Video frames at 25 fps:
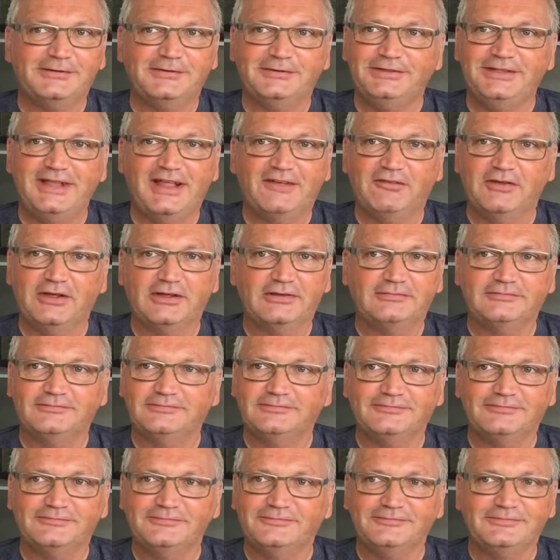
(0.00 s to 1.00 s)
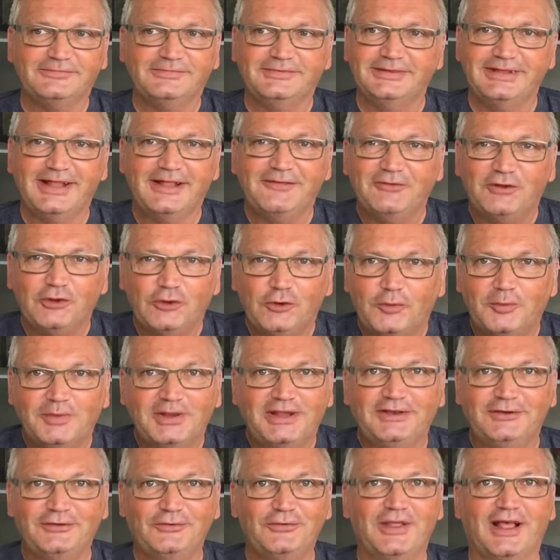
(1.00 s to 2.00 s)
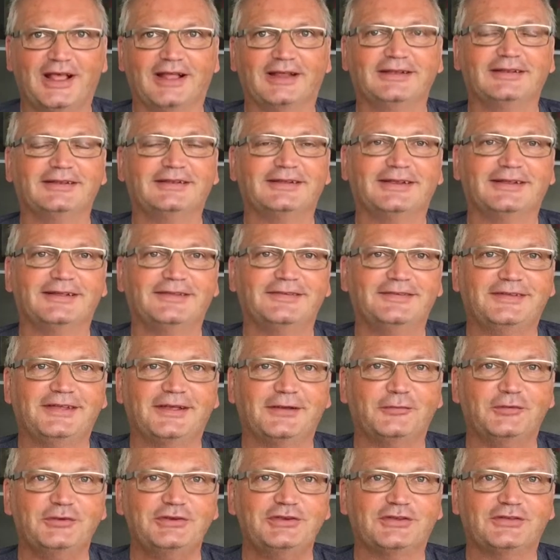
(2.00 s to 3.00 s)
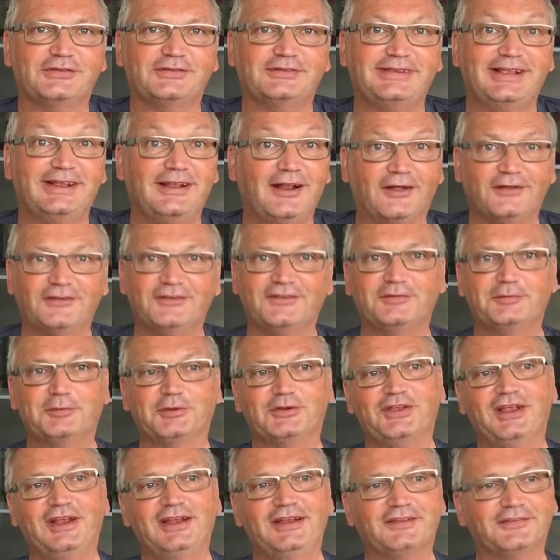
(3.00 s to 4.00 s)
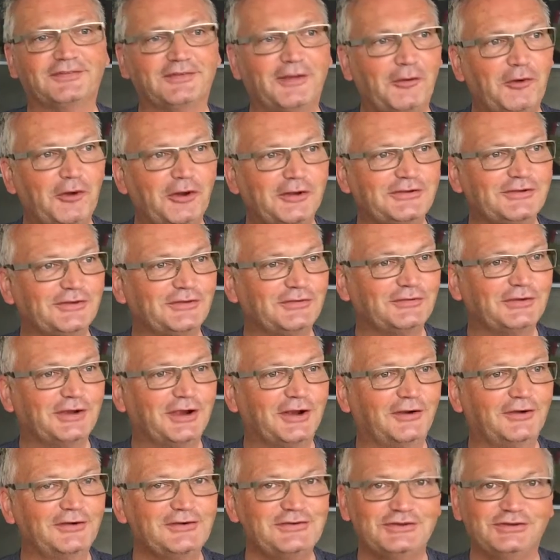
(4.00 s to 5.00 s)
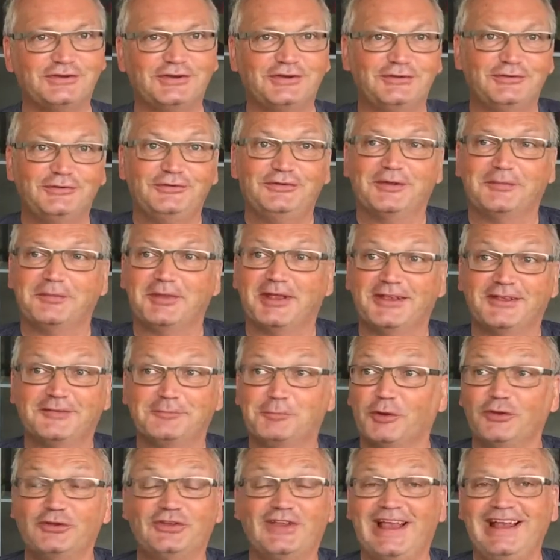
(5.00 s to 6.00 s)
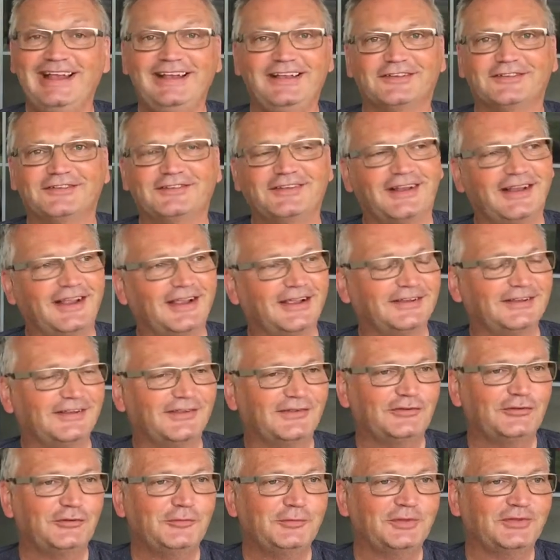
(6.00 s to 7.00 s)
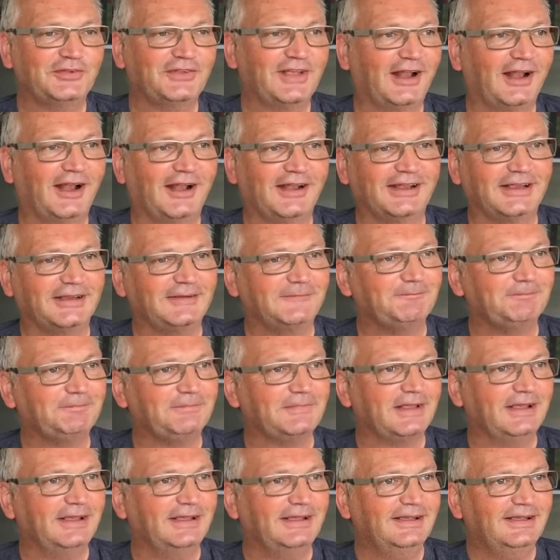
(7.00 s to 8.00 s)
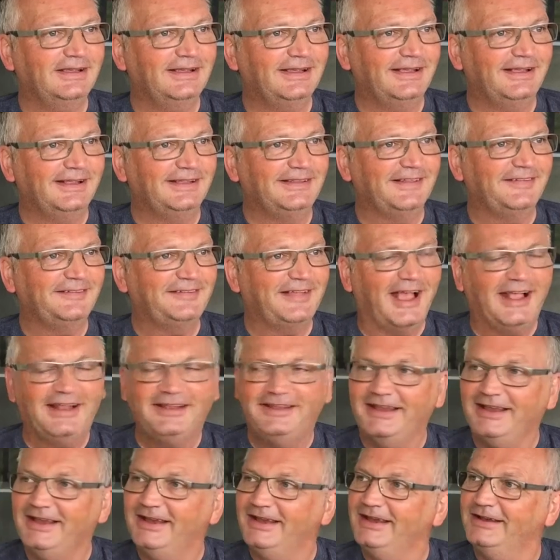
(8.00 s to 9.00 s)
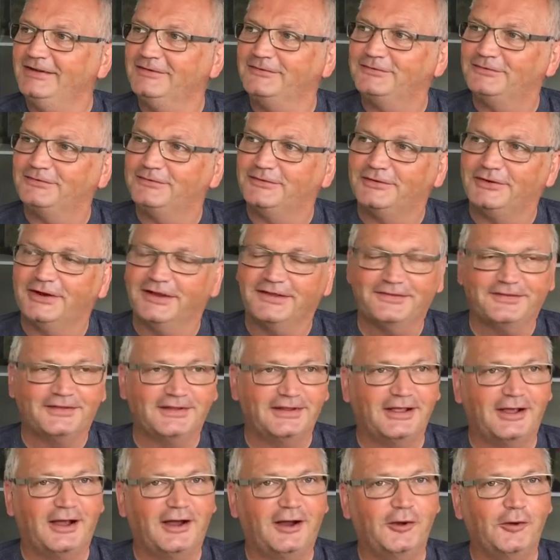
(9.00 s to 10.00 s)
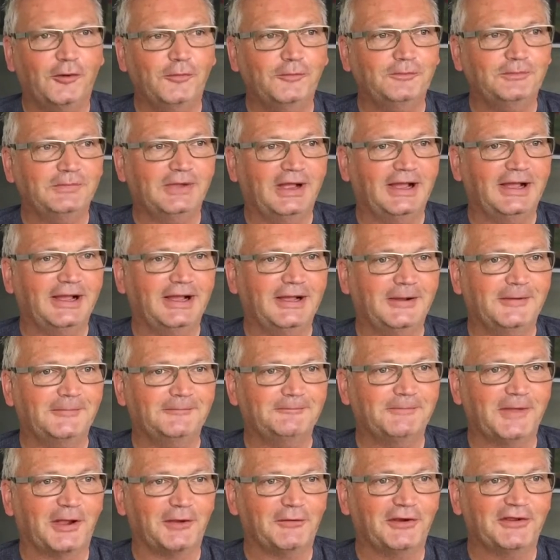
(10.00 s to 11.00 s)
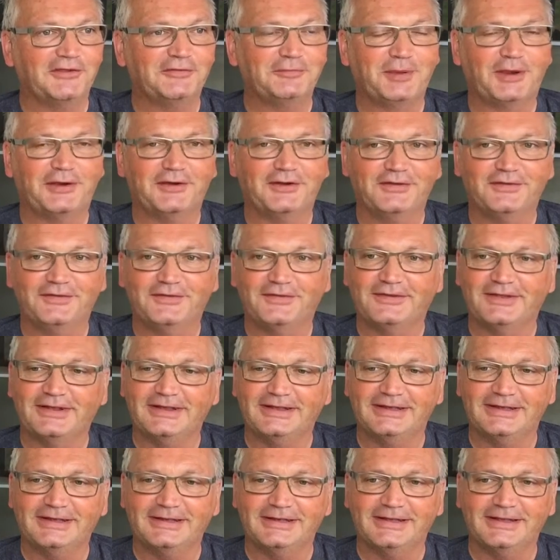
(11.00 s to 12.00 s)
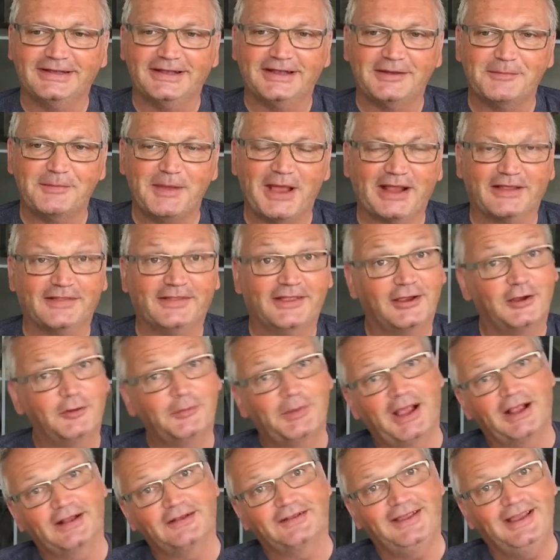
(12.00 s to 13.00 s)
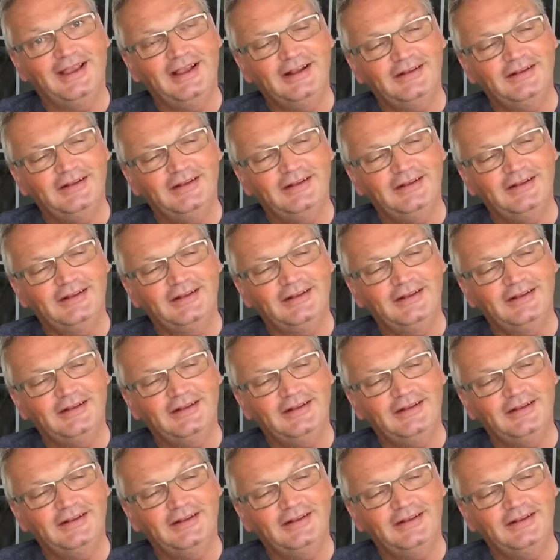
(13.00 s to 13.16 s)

never, never normally do that because uh, we just did it on the spontaneous. So I want to just encourage you to do something spontaneous today on this Super Saturday. It's a sad day here for us in our home. Um, my wife's parents, uh, Lynn and Mac, they go back to